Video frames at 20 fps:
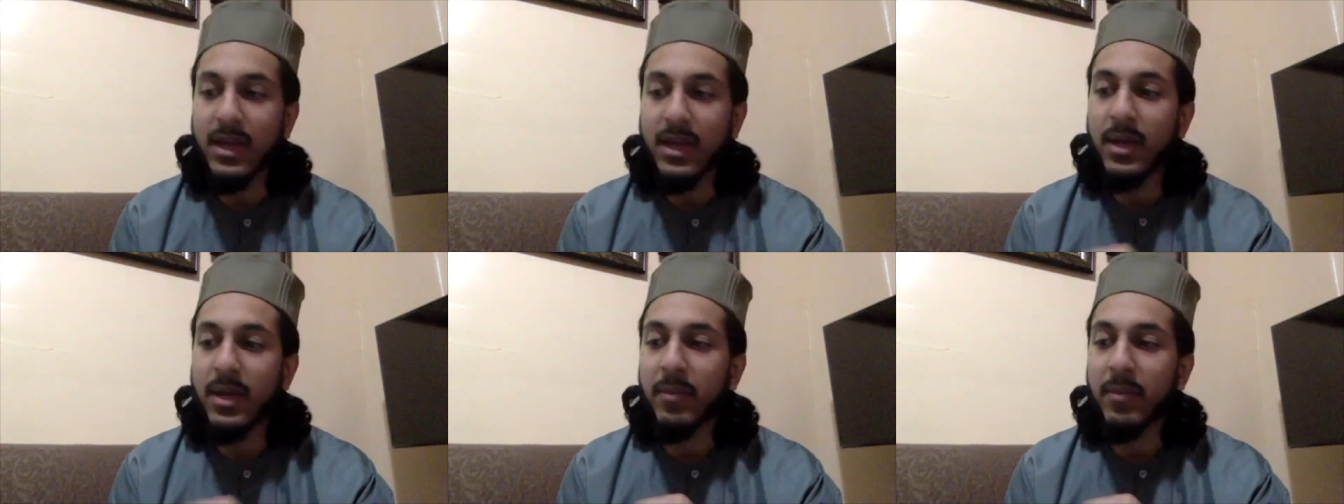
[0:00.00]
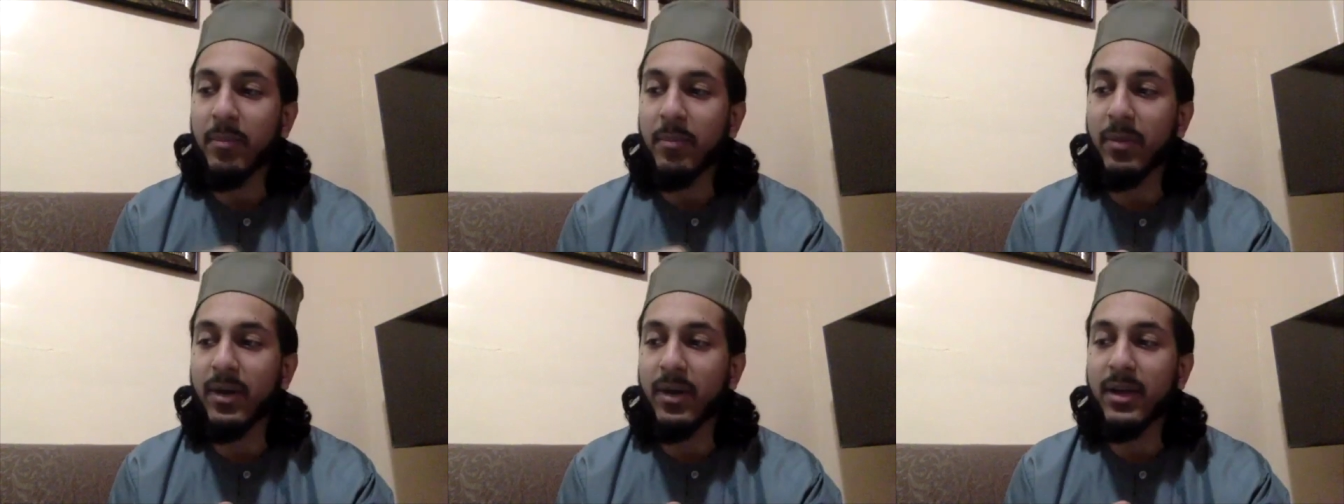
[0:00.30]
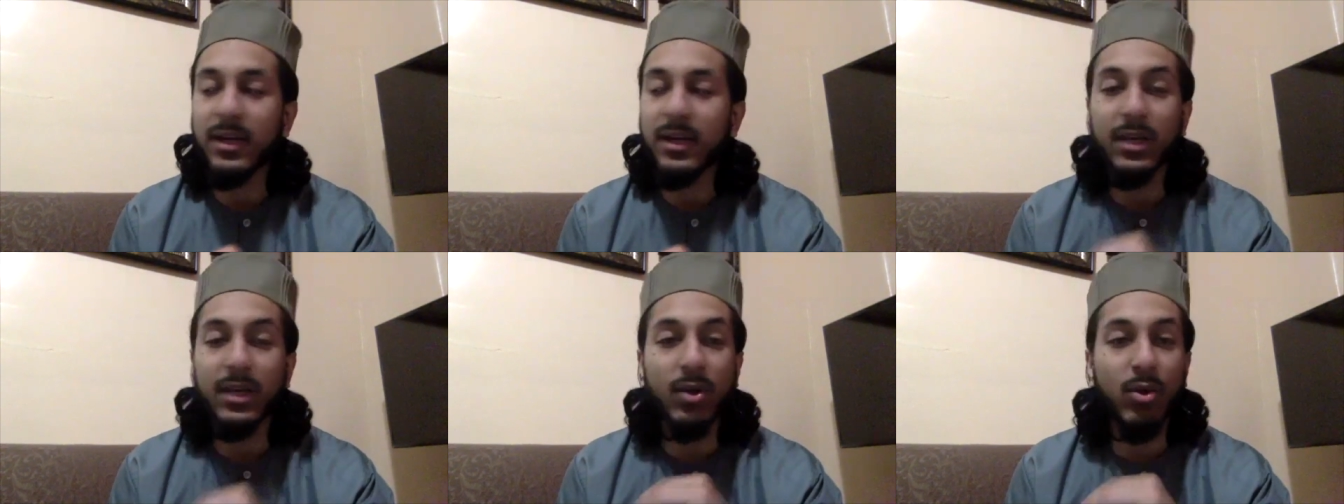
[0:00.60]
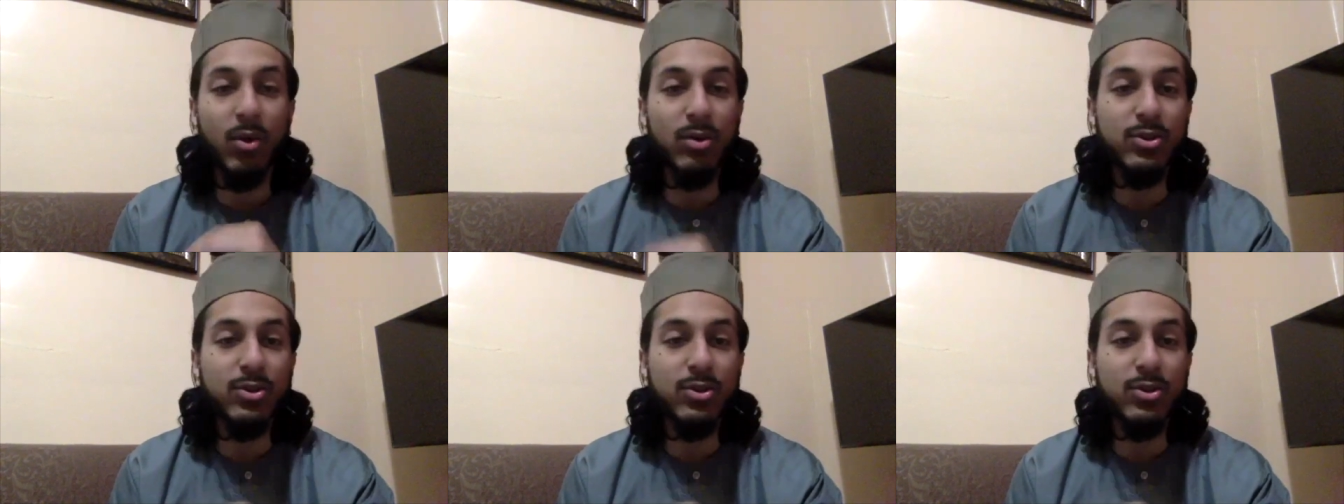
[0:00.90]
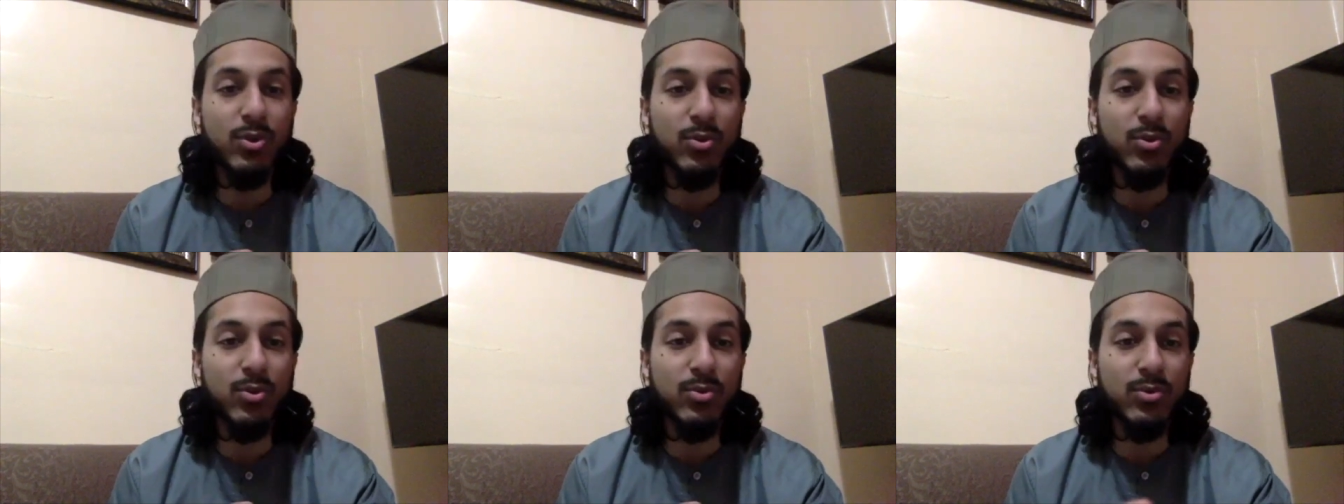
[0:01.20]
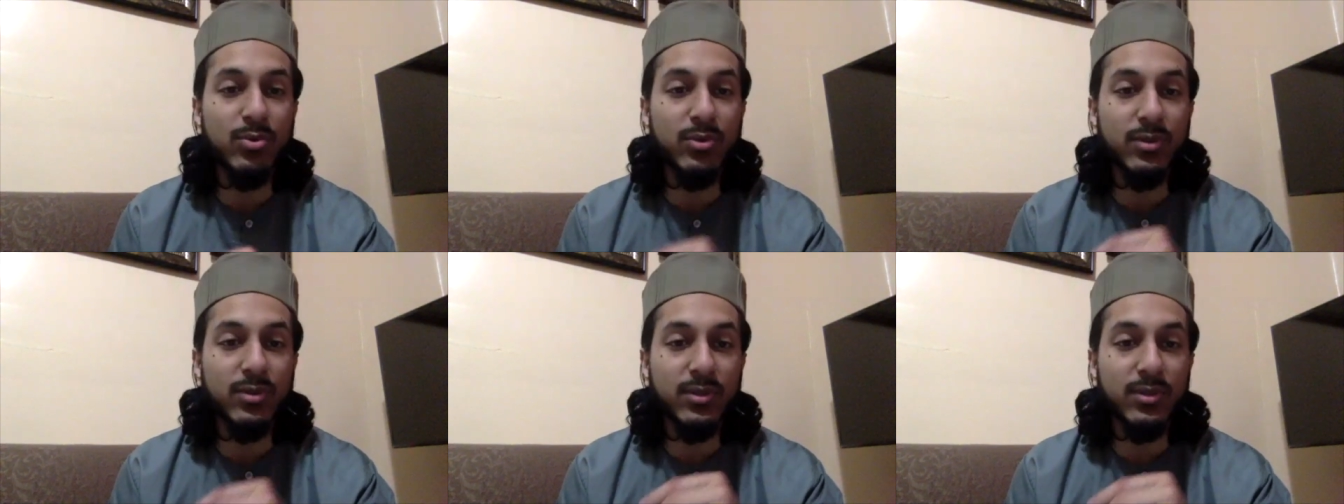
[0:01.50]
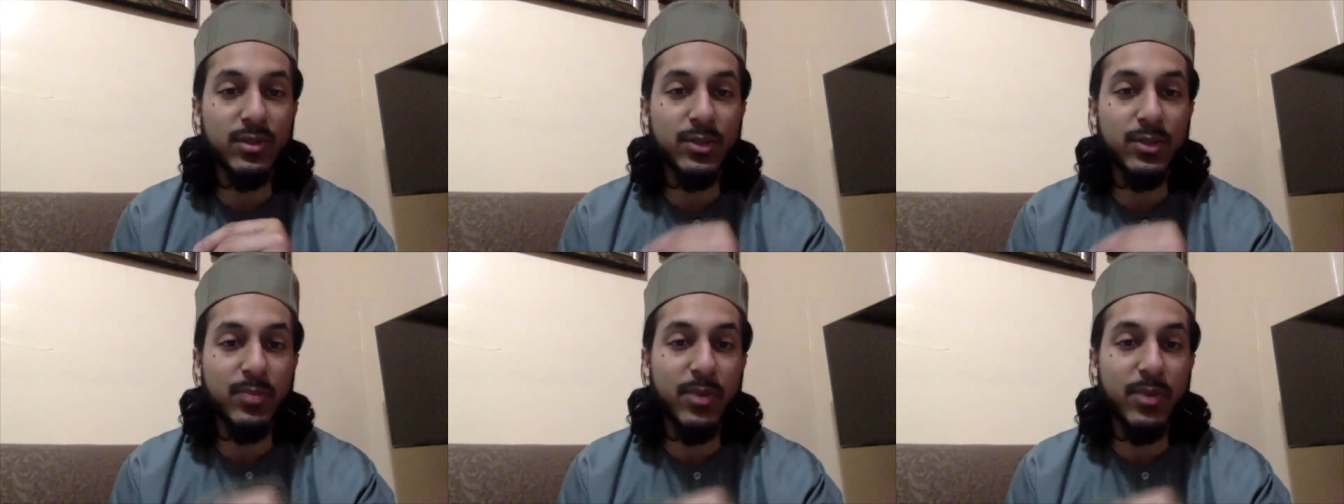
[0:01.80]
but it also
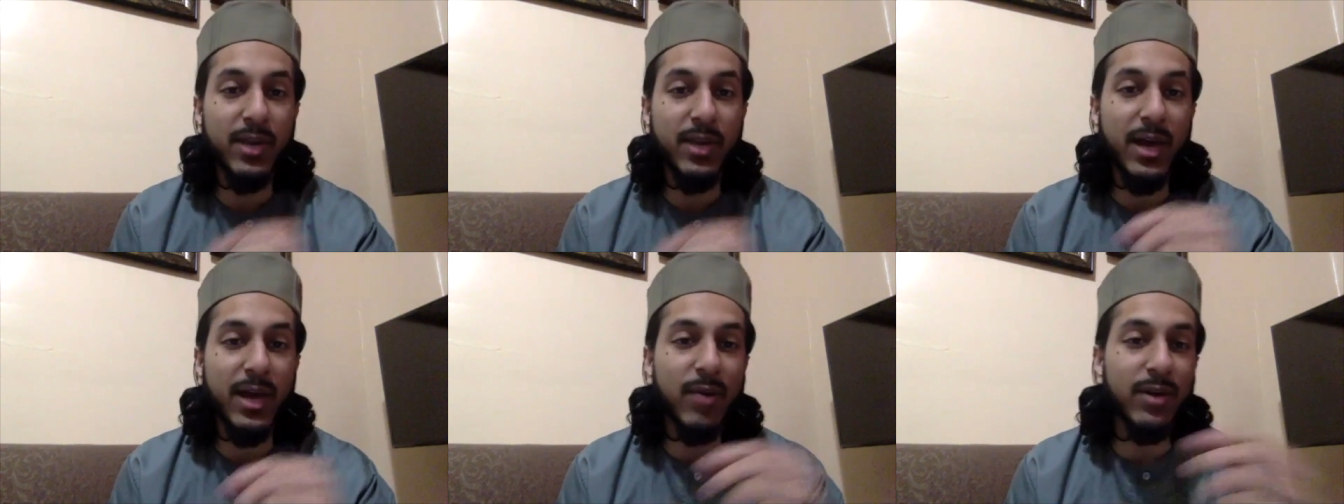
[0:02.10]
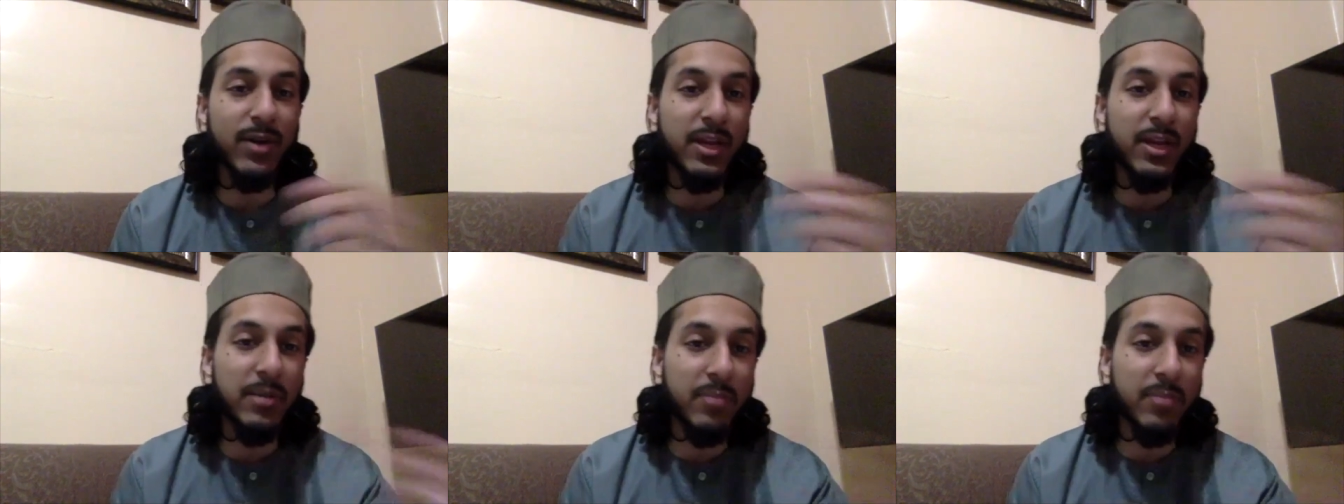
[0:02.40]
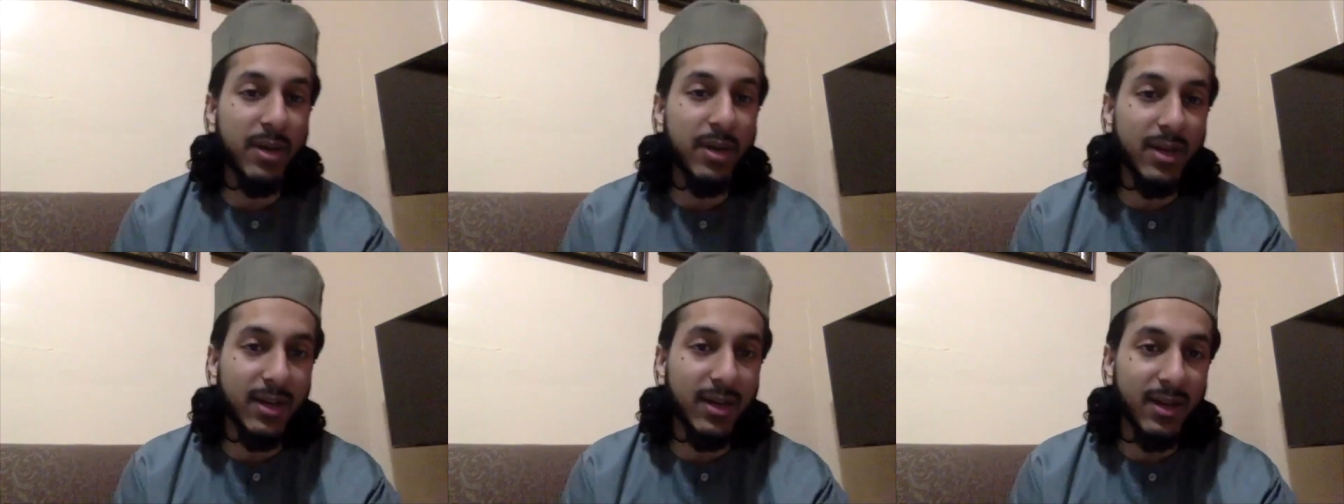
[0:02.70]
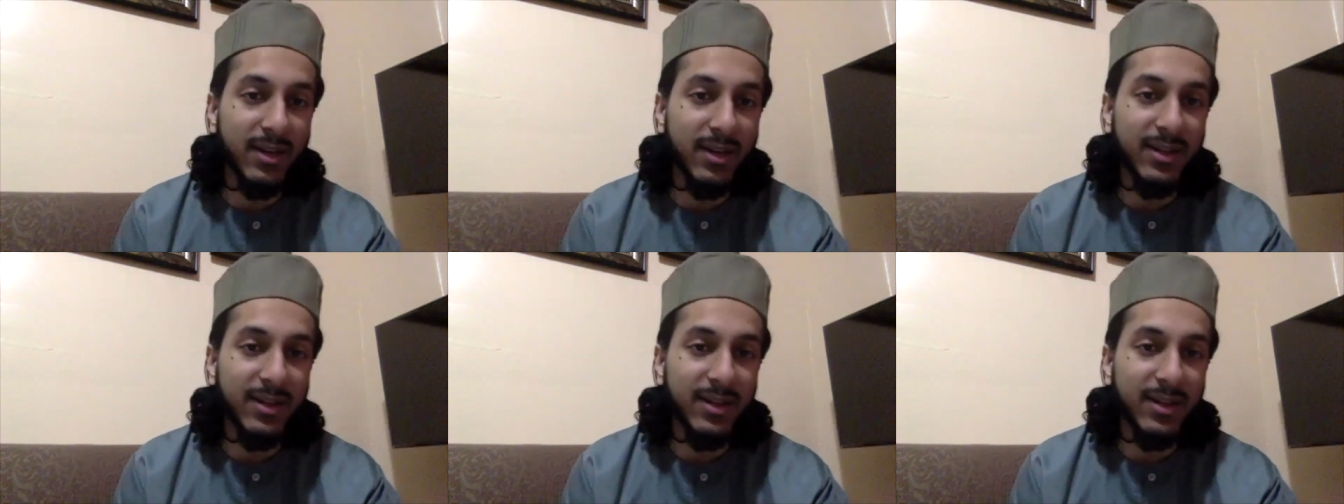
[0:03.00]
spread out in Makkah.